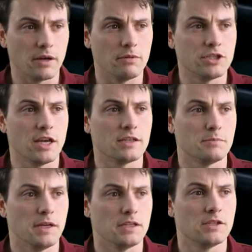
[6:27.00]
would chase
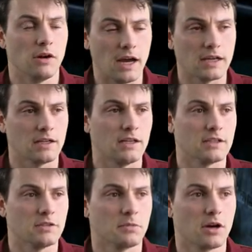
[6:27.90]
me so I could
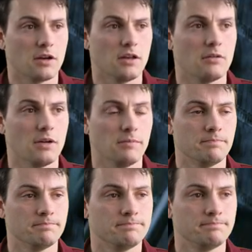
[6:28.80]
get some cardio in.
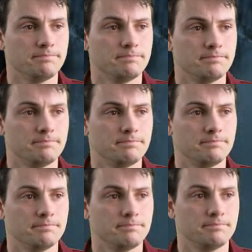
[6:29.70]
We see
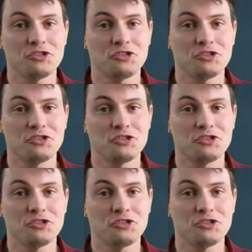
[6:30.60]
our first